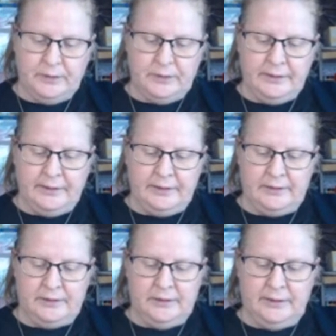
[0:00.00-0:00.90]
and
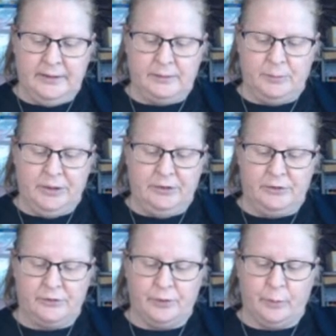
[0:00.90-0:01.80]
it hasn't been used
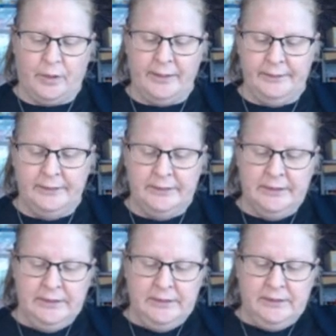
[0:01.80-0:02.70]
for a while,
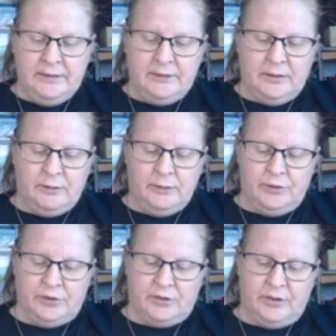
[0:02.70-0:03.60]
so
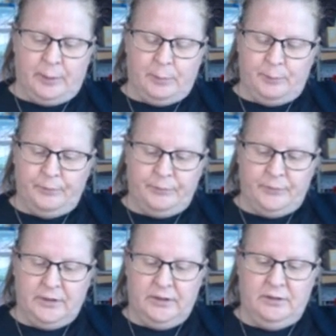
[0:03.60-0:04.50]
just
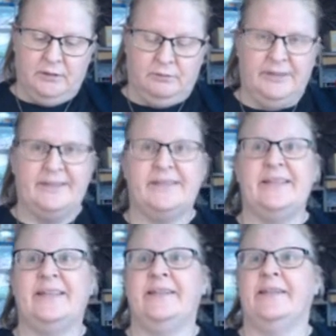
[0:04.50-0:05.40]

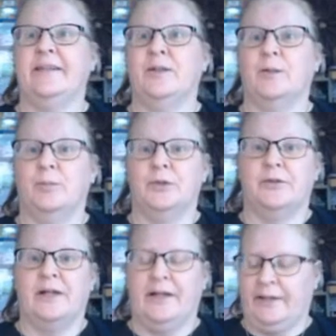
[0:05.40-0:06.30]
re-stickying the blue
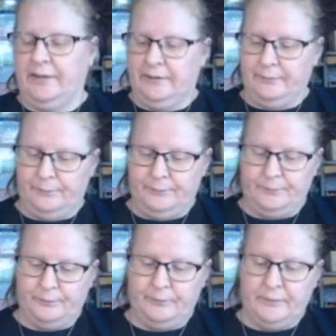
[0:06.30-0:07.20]
tack,
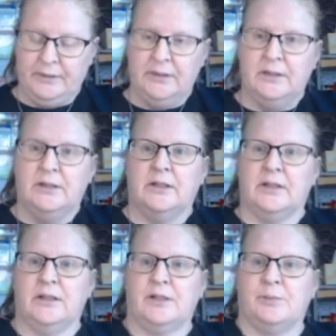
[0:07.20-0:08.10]
and
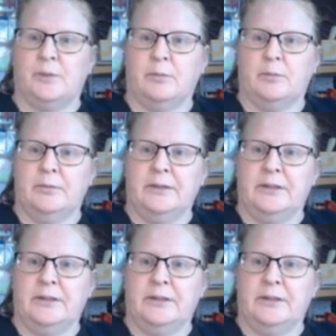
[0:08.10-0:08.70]
that's probably